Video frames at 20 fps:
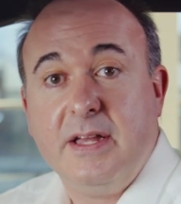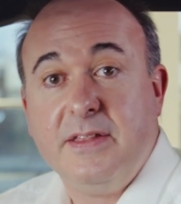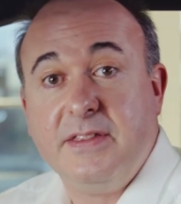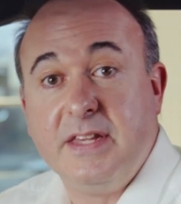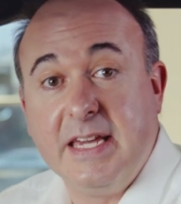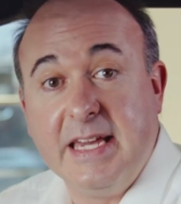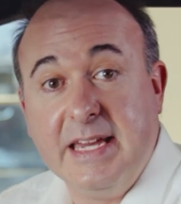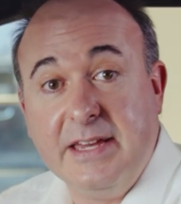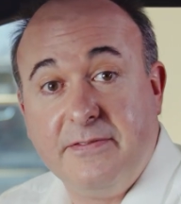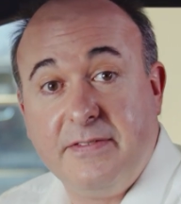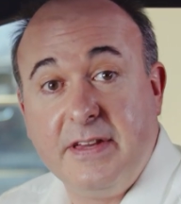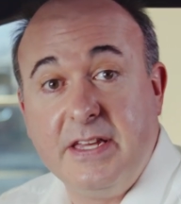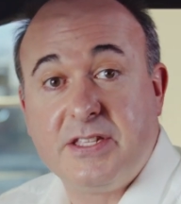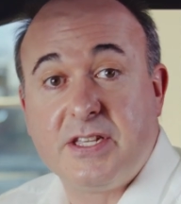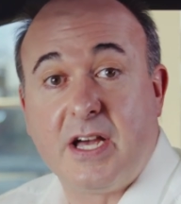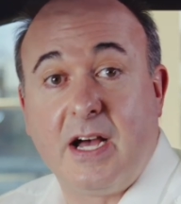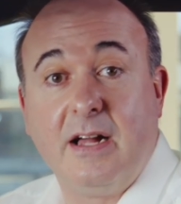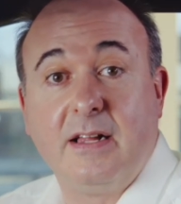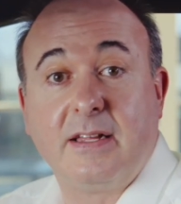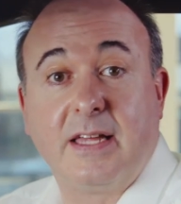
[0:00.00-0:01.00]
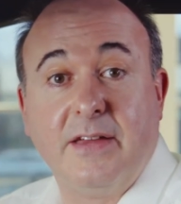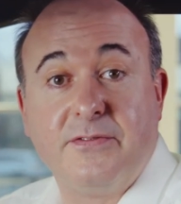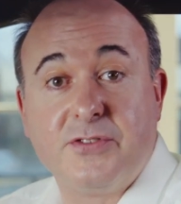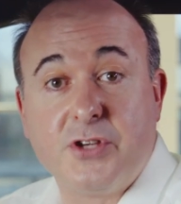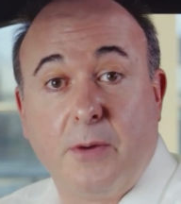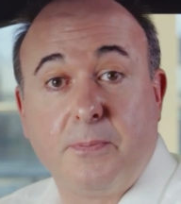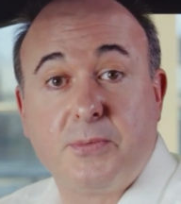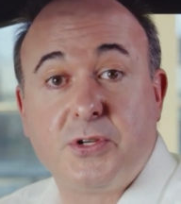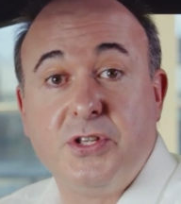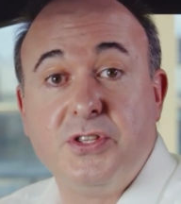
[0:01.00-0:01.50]
The EV tile gives
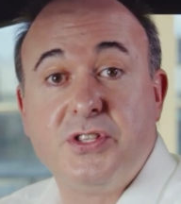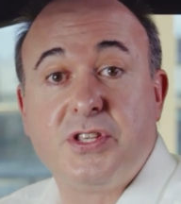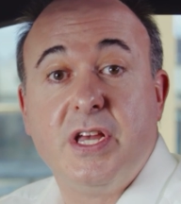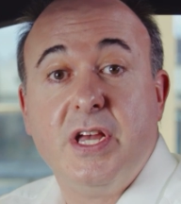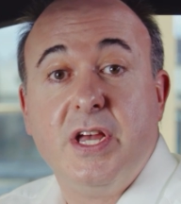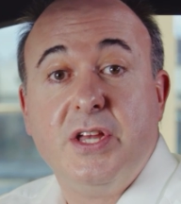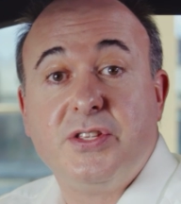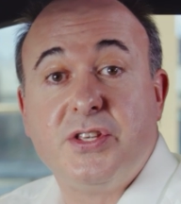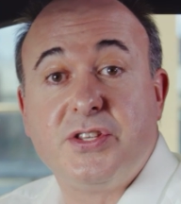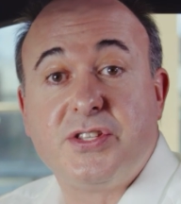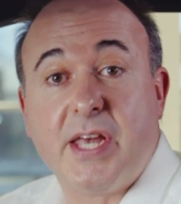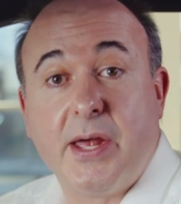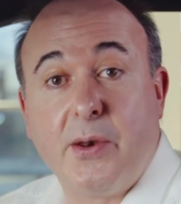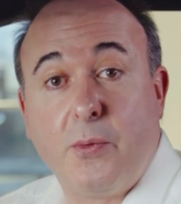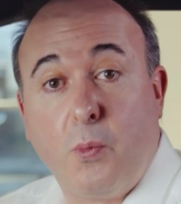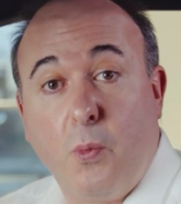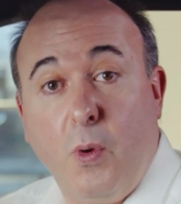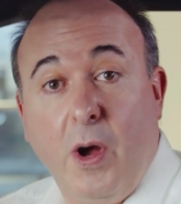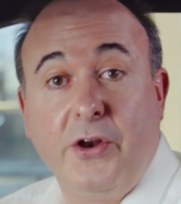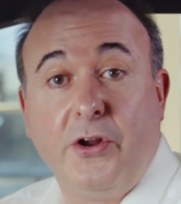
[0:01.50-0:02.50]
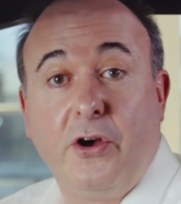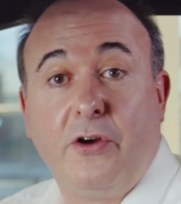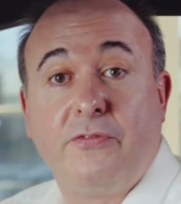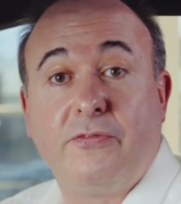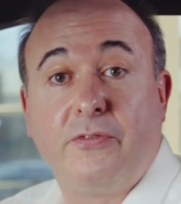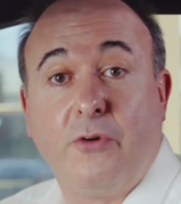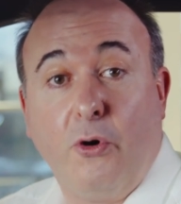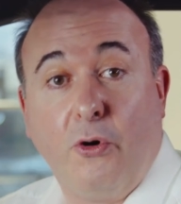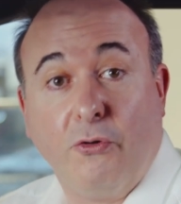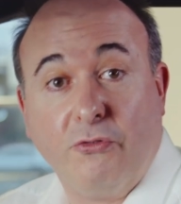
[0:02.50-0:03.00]
options to set
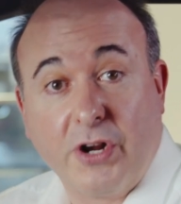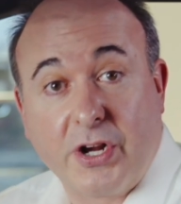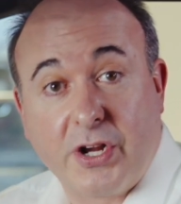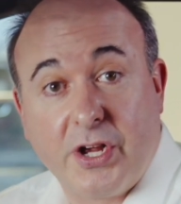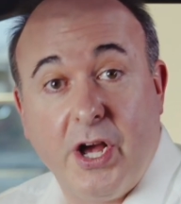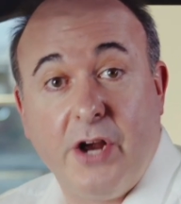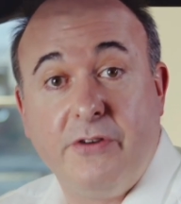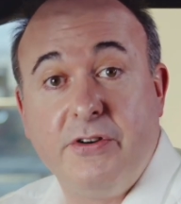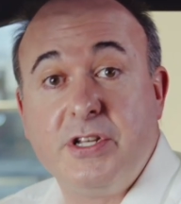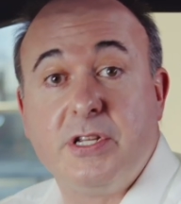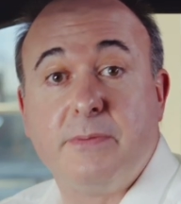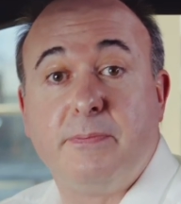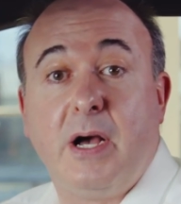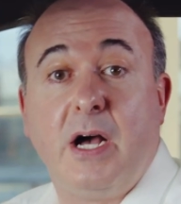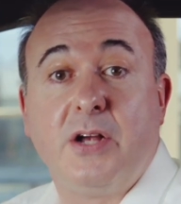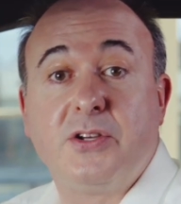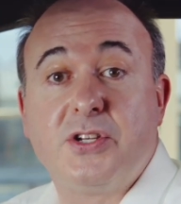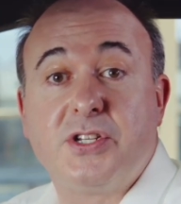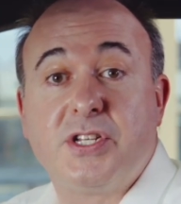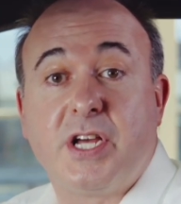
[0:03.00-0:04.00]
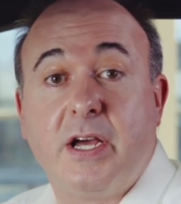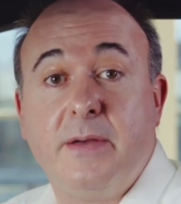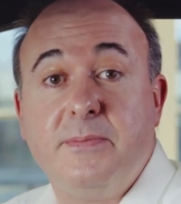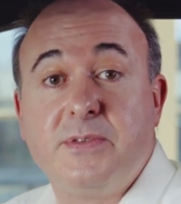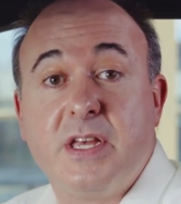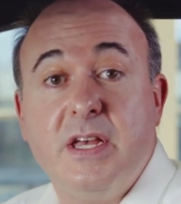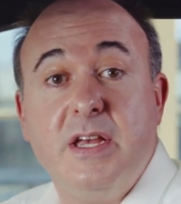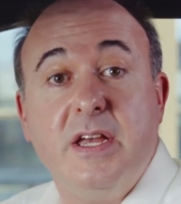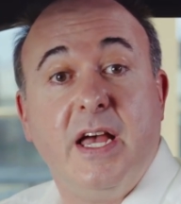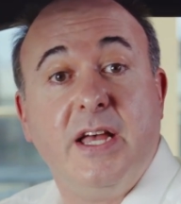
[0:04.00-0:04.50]
one-off or recurring departure
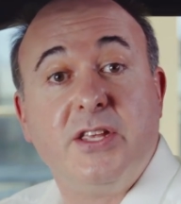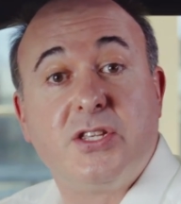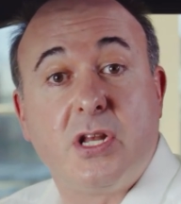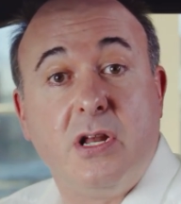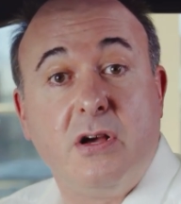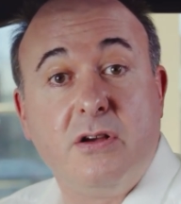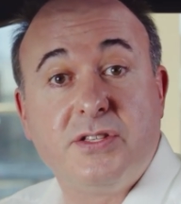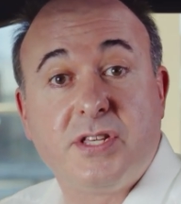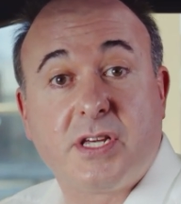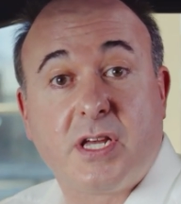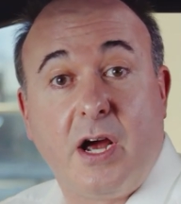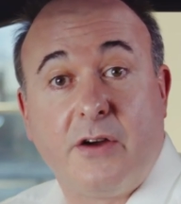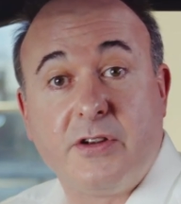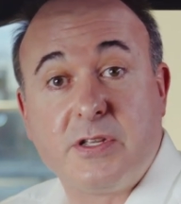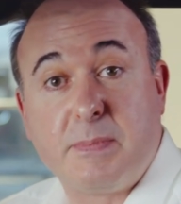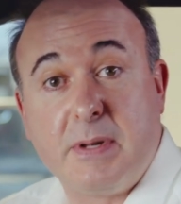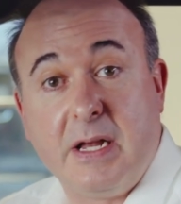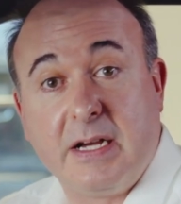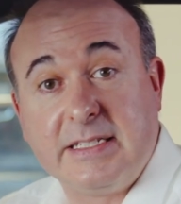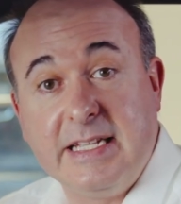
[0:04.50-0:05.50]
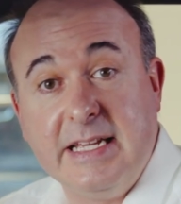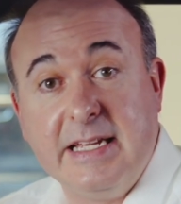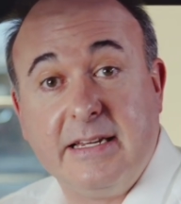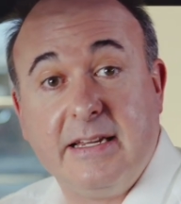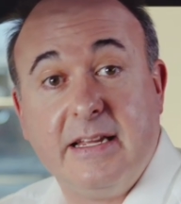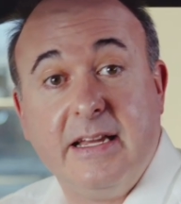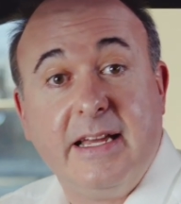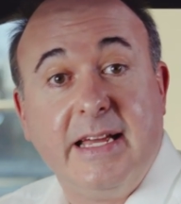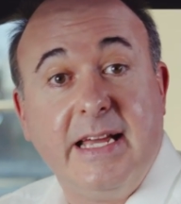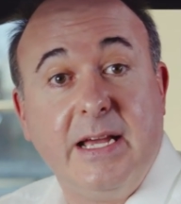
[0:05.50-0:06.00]
times, and so long as the car is plugged
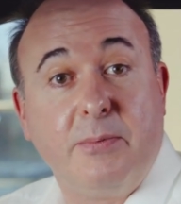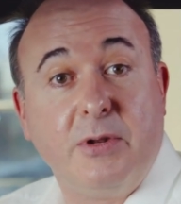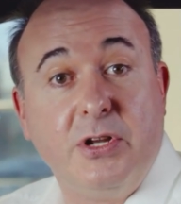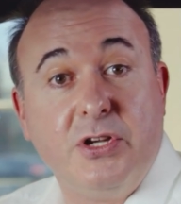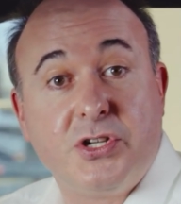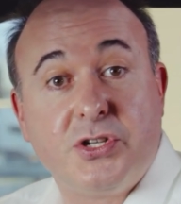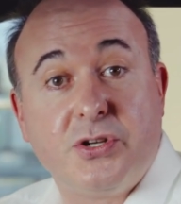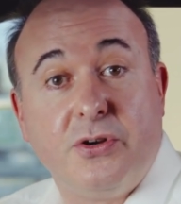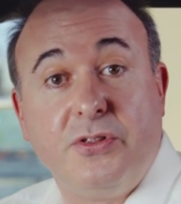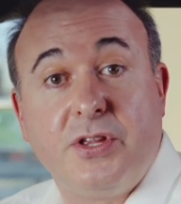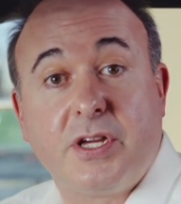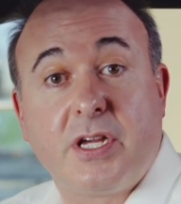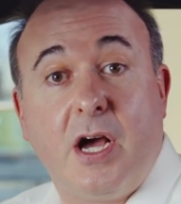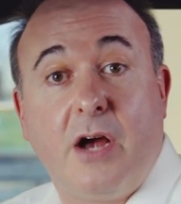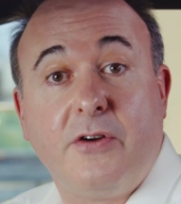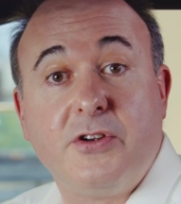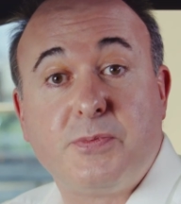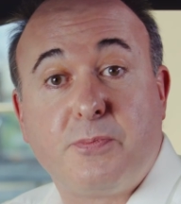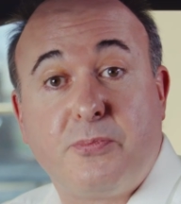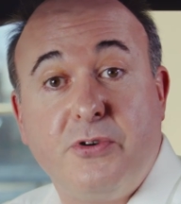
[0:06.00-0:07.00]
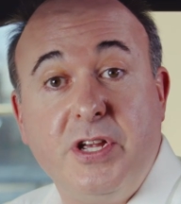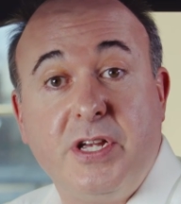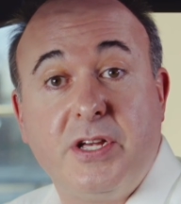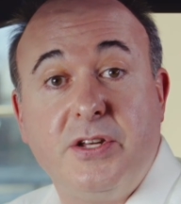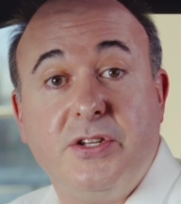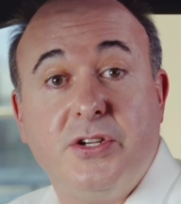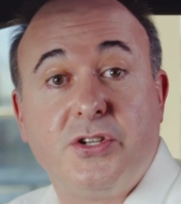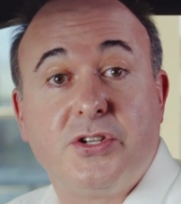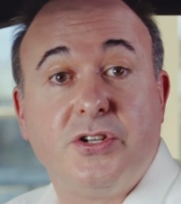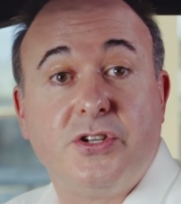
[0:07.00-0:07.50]
in, it will ensure the car is
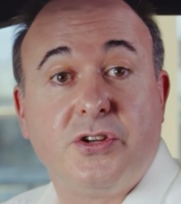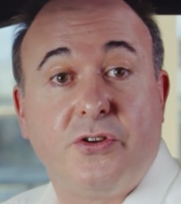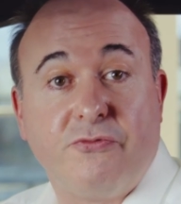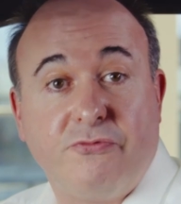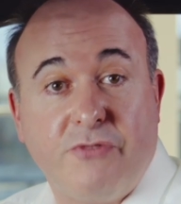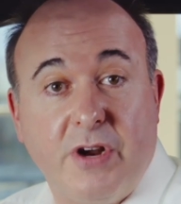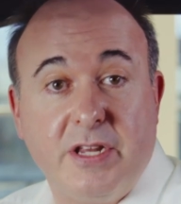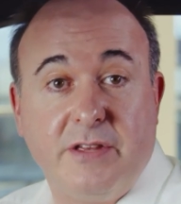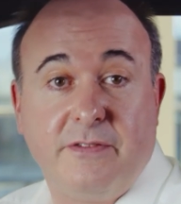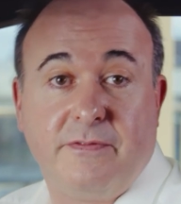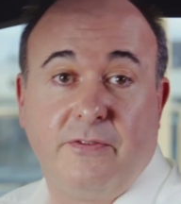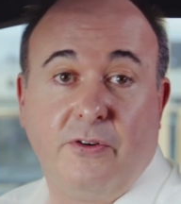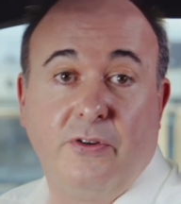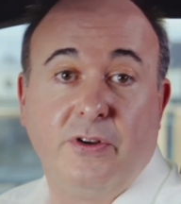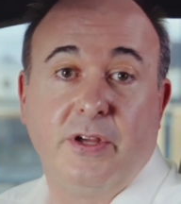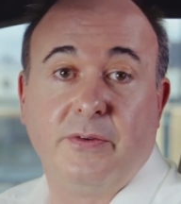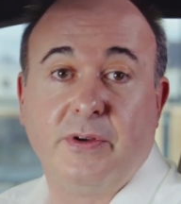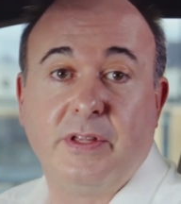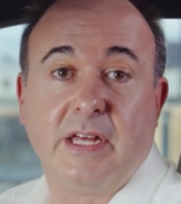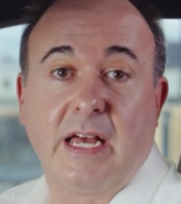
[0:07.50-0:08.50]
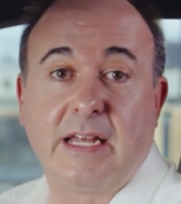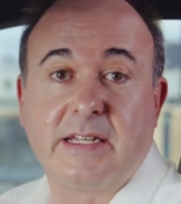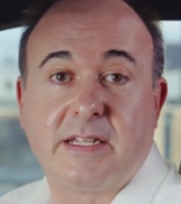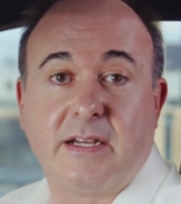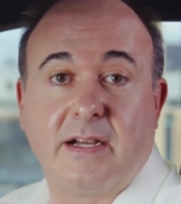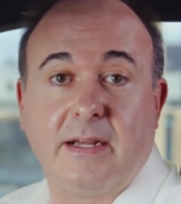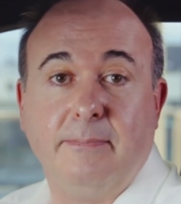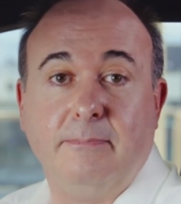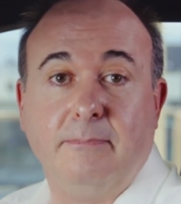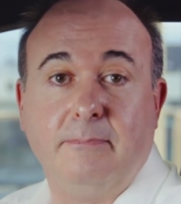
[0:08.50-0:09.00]
preconditioned ready for you at that
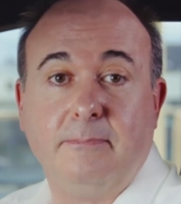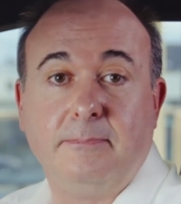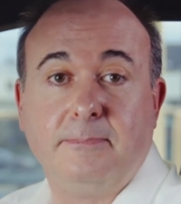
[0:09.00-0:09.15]
time.